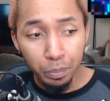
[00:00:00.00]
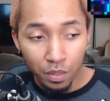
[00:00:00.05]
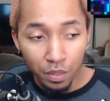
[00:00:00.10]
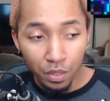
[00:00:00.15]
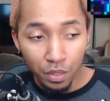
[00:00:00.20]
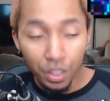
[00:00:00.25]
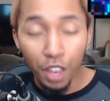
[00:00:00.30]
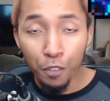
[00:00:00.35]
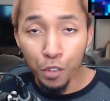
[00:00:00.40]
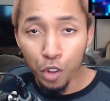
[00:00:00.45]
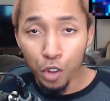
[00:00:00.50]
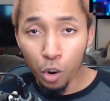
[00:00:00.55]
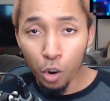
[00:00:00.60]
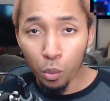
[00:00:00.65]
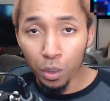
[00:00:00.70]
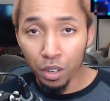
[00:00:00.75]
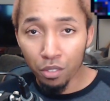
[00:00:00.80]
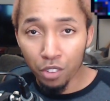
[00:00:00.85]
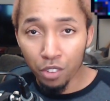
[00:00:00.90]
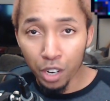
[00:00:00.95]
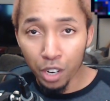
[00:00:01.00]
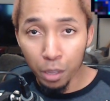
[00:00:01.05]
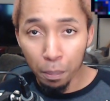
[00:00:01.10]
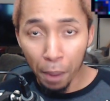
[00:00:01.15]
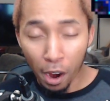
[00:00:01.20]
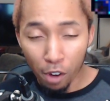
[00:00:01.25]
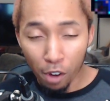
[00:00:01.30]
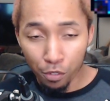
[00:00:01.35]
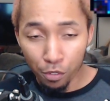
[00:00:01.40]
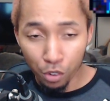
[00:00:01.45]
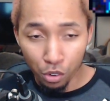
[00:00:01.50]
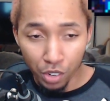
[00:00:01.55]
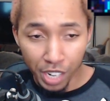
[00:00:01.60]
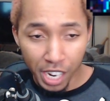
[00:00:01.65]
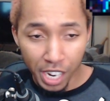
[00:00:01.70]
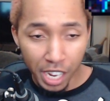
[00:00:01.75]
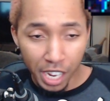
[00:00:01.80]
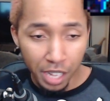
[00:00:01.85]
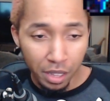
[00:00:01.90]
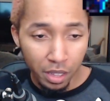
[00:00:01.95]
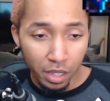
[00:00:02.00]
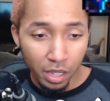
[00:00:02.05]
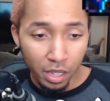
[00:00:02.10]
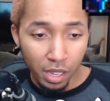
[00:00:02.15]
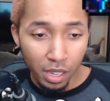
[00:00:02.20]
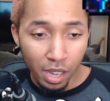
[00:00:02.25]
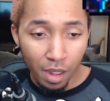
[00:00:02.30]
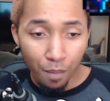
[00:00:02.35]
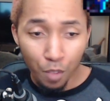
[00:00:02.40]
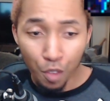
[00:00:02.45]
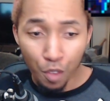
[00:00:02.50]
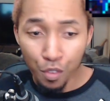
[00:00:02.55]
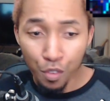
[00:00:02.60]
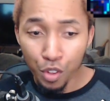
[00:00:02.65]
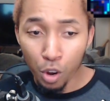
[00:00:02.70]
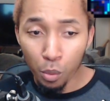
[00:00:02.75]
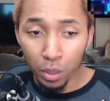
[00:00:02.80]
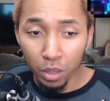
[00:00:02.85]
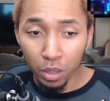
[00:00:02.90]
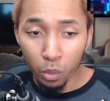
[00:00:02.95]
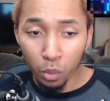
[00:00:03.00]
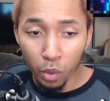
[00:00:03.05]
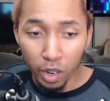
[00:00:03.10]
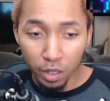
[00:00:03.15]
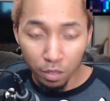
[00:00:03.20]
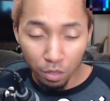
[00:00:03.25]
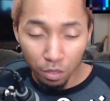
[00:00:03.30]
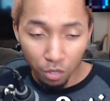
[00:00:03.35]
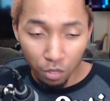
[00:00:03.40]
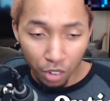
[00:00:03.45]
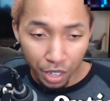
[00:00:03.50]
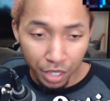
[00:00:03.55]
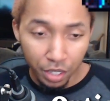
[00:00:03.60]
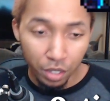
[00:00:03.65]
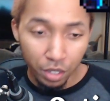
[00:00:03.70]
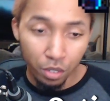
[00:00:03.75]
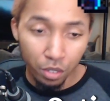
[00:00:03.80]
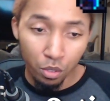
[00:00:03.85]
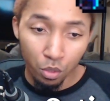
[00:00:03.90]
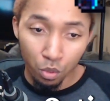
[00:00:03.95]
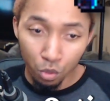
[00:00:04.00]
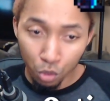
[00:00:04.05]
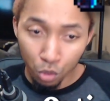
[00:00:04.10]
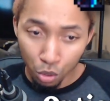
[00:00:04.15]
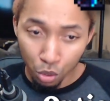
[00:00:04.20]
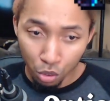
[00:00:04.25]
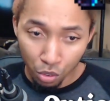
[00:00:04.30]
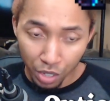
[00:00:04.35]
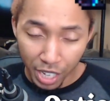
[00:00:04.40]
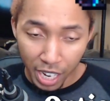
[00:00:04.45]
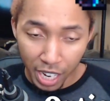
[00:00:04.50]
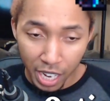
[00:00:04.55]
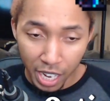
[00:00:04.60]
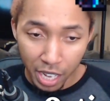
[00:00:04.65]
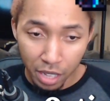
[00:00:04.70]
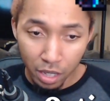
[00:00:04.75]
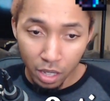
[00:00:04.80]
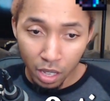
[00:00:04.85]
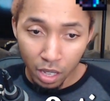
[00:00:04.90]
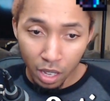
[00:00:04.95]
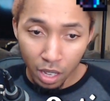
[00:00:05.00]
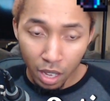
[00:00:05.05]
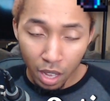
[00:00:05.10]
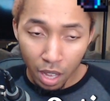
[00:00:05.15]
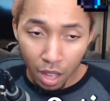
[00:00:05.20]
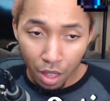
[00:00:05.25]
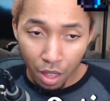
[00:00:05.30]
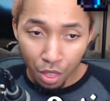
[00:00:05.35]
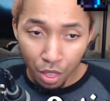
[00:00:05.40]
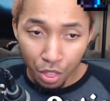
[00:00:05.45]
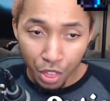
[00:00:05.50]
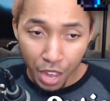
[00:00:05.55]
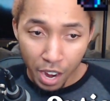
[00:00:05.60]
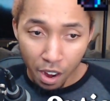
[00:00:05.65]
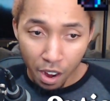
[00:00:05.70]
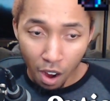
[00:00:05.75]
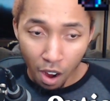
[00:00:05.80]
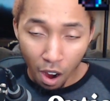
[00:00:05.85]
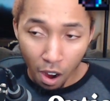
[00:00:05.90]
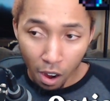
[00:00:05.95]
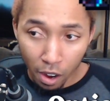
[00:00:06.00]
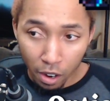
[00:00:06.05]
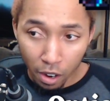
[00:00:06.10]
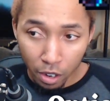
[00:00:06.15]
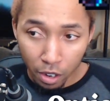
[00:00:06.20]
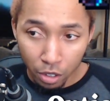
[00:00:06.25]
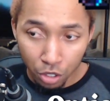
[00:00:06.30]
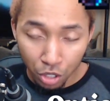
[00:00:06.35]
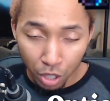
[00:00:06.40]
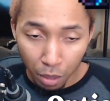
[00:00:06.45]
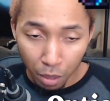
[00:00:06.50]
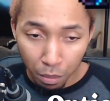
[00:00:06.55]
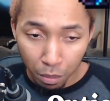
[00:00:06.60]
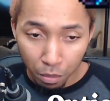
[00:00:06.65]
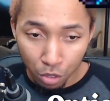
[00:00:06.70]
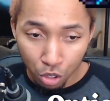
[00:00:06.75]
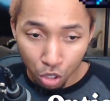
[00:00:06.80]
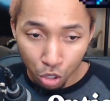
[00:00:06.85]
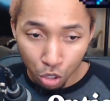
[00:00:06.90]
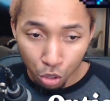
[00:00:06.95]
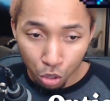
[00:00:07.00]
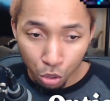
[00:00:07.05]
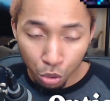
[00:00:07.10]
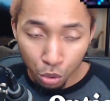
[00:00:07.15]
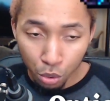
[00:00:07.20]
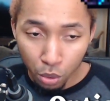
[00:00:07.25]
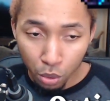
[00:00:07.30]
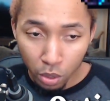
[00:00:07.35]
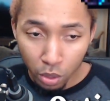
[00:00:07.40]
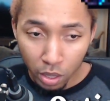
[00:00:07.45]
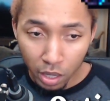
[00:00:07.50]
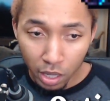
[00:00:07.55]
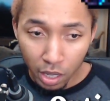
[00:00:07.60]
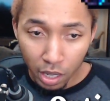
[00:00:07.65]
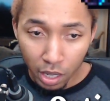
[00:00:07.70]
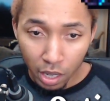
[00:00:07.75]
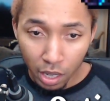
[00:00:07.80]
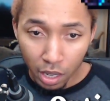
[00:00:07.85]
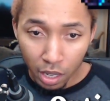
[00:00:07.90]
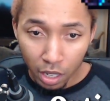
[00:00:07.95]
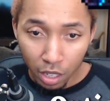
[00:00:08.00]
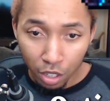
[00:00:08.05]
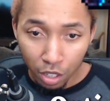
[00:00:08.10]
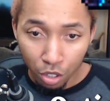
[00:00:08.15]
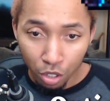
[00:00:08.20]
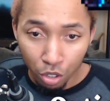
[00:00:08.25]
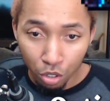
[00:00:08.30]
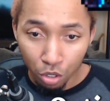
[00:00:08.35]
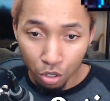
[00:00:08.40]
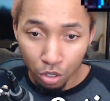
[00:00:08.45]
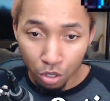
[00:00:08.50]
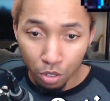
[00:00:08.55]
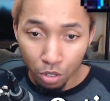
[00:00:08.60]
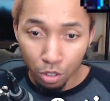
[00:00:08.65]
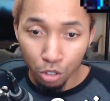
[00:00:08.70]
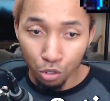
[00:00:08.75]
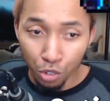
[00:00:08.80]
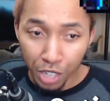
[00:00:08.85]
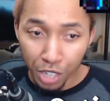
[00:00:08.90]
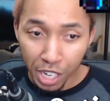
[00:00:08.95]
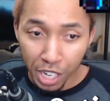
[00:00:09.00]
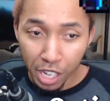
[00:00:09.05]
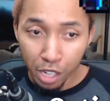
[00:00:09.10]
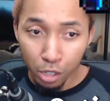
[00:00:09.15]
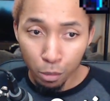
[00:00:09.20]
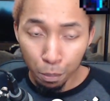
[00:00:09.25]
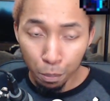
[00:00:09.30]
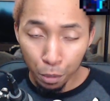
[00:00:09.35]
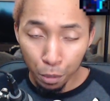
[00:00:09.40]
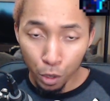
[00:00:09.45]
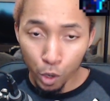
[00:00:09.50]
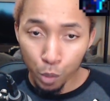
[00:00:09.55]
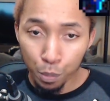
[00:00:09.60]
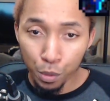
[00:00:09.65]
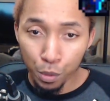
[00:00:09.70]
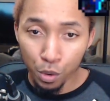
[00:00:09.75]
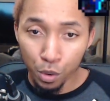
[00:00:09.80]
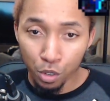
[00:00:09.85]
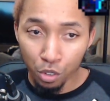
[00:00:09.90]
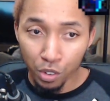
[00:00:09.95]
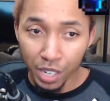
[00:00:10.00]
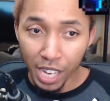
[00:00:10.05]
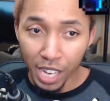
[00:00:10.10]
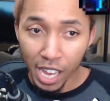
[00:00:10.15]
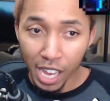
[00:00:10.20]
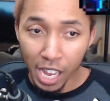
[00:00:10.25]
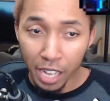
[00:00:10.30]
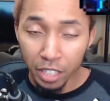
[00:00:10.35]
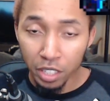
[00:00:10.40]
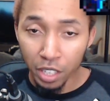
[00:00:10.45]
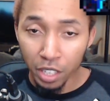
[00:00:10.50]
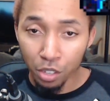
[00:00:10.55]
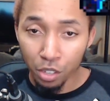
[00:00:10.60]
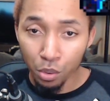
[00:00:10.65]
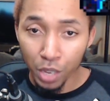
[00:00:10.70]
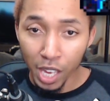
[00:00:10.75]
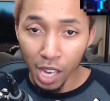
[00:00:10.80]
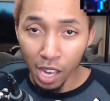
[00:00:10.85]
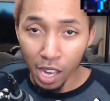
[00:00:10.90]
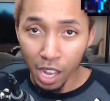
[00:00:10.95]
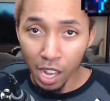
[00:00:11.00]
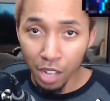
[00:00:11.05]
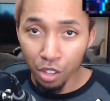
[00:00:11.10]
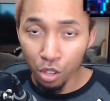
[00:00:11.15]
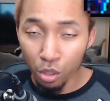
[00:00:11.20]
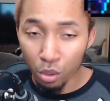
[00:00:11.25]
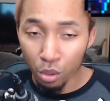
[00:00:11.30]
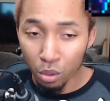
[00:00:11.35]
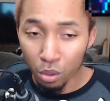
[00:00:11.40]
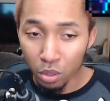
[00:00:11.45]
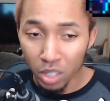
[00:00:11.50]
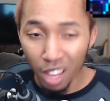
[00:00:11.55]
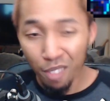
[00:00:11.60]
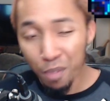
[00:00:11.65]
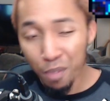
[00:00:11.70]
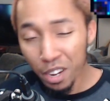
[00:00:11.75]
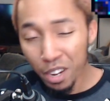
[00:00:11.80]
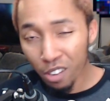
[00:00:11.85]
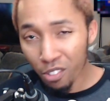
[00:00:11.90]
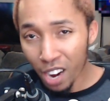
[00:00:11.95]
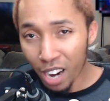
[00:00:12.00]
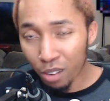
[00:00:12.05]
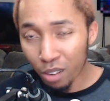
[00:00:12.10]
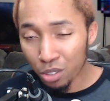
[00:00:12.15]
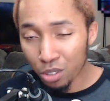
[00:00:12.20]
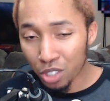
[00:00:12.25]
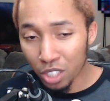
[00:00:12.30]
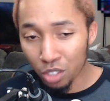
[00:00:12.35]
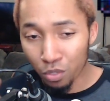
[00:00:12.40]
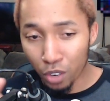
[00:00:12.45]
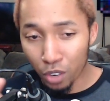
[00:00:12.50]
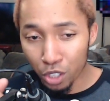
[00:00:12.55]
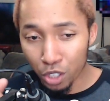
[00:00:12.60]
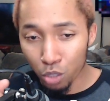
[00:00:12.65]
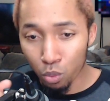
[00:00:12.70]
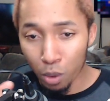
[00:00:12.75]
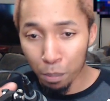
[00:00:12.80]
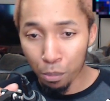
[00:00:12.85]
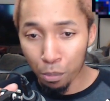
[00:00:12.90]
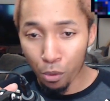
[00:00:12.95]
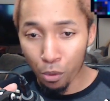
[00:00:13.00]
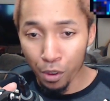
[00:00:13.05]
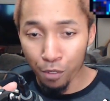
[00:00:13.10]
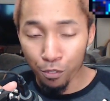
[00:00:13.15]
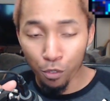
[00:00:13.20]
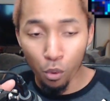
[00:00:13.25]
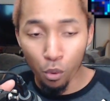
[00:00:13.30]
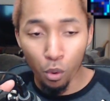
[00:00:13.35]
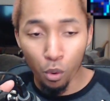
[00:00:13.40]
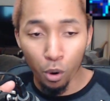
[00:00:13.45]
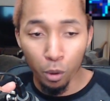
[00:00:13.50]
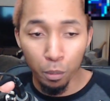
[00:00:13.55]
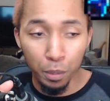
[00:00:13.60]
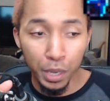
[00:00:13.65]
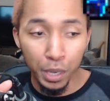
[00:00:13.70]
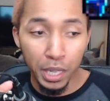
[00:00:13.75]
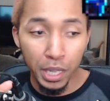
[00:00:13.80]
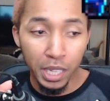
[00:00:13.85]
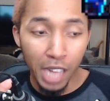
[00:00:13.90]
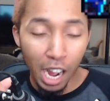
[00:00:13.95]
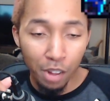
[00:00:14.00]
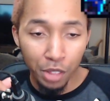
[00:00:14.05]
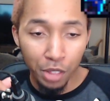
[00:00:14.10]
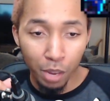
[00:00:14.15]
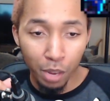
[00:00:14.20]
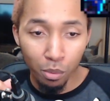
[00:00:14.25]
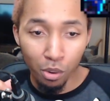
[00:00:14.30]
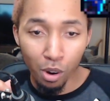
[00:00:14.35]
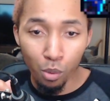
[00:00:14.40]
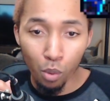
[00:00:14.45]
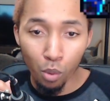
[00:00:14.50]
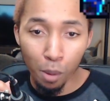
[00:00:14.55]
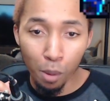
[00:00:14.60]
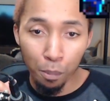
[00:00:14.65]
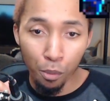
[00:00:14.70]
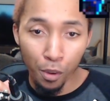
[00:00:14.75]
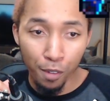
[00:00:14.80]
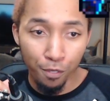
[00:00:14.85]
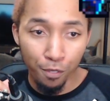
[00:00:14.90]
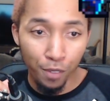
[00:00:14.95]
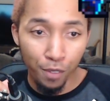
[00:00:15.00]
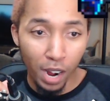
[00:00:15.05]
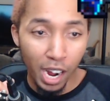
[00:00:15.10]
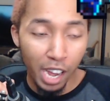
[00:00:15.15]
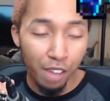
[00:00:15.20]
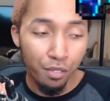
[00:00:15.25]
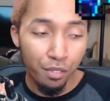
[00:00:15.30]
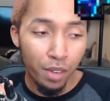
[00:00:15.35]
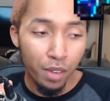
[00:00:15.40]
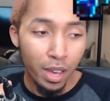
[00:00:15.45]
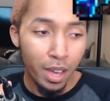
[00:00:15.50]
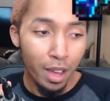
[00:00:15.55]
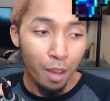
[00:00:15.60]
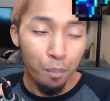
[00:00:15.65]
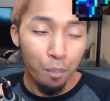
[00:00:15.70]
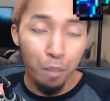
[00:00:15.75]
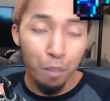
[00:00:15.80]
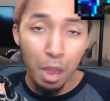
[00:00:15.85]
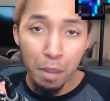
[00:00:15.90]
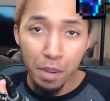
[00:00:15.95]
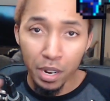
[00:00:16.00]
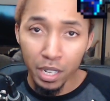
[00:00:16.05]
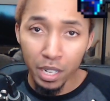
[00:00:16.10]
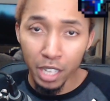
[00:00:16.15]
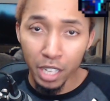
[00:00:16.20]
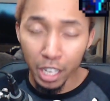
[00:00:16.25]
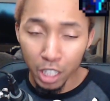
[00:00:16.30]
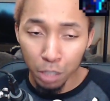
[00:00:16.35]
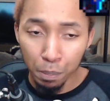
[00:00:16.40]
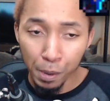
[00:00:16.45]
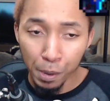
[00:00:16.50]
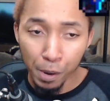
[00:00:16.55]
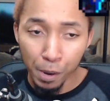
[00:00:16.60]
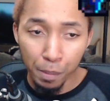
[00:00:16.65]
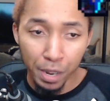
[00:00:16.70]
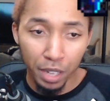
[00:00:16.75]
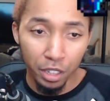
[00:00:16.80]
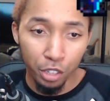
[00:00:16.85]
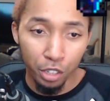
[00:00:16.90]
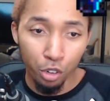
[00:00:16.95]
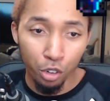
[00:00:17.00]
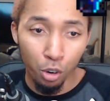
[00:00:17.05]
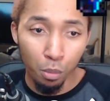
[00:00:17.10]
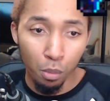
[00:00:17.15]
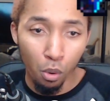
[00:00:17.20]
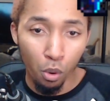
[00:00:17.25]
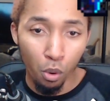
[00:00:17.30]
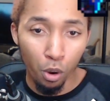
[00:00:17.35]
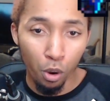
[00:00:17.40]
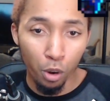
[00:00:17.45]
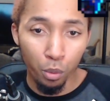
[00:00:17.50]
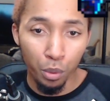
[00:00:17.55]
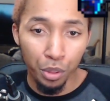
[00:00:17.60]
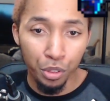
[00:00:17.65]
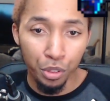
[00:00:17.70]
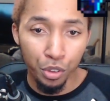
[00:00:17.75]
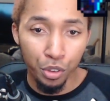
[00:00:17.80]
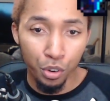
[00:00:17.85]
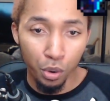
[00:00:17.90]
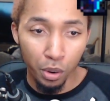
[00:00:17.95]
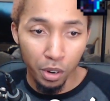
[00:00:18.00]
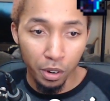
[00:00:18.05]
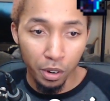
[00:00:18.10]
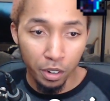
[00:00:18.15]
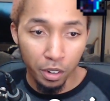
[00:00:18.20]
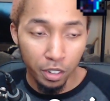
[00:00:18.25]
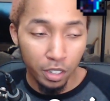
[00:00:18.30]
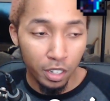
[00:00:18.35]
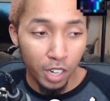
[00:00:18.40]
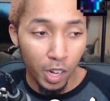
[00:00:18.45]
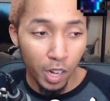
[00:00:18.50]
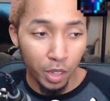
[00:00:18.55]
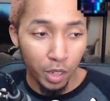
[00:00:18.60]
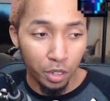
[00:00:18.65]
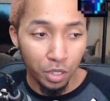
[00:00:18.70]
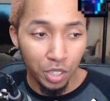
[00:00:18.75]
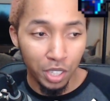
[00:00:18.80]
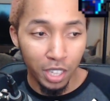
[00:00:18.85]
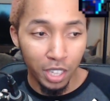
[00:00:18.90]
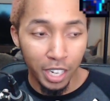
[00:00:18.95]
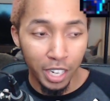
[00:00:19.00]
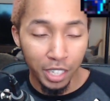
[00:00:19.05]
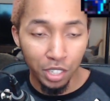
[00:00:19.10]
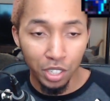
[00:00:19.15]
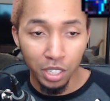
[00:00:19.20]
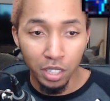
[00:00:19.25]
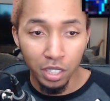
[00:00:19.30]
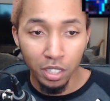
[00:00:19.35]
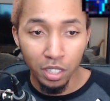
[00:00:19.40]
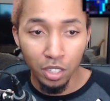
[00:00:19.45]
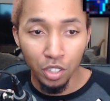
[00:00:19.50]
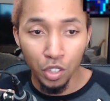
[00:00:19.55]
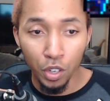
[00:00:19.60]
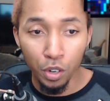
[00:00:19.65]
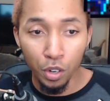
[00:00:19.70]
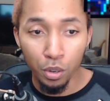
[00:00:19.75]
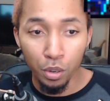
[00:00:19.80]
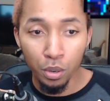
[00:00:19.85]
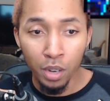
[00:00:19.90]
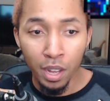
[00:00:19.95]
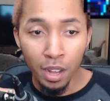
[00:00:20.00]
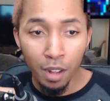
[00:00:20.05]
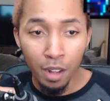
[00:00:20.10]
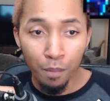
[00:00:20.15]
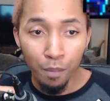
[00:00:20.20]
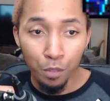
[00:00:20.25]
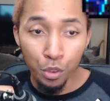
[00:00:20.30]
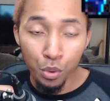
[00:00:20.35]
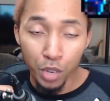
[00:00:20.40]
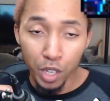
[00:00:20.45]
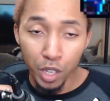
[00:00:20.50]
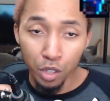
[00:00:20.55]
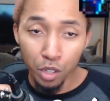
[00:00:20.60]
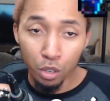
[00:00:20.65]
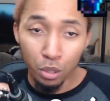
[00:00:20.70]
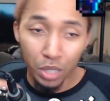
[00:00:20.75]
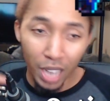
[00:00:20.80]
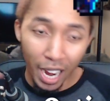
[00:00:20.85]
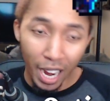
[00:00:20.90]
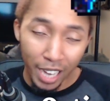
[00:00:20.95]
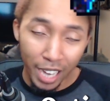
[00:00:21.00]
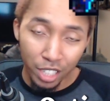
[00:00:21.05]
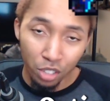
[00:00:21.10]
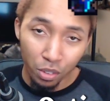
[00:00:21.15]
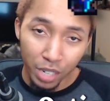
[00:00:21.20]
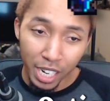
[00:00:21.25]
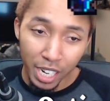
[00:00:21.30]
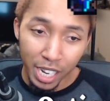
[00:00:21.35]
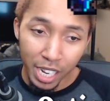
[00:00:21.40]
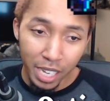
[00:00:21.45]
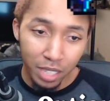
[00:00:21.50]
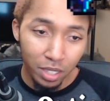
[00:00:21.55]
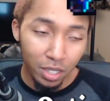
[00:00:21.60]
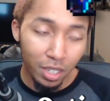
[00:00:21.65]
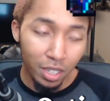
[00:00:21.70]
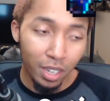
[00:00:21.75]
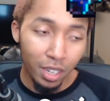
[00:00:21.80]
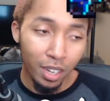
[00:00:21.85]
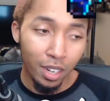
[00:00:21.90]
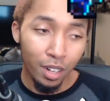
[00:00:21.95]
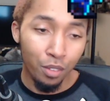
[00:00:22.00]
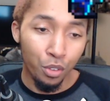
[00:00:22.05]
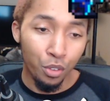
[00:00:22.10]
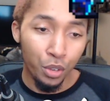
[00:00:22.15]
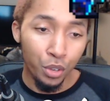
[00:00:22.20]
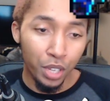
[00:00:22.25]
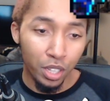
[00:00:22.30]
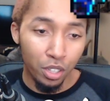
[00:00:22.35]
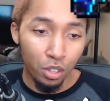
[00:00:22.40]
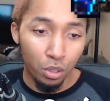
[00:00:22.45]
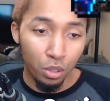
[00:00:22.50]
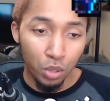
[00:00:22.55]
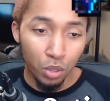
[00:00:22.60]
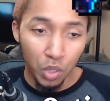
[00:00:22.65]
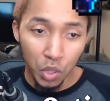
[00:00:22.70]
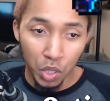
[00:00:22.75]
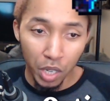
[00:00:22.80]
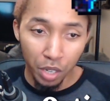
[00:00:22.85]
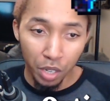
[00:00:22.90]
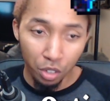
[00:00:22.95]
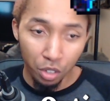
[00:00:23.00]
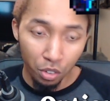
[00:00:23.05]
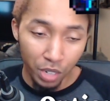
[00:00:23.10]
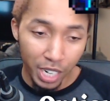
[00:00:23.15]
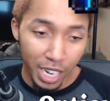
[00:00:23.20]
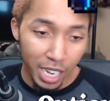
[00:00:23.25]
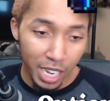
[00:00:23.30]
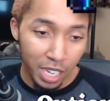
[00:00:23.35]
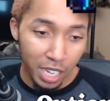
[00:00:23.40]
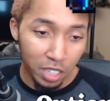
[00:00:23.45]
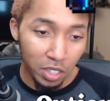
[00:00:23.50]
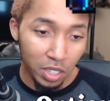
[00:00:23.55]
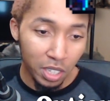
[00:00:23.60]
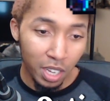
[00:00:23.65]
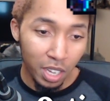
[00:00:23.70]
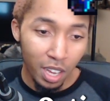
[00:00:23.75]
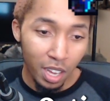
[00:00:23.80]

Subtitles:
if you don't want to run Powerful Grenade, if you don't want to run Root Grenade, there are some new green-purple grenades that you can use. They've been around since version 1.4, but now that we're on 1.5, maybe you're going to experiment a little more with your color selection. So you can use ice grenades, you can use stun grenades.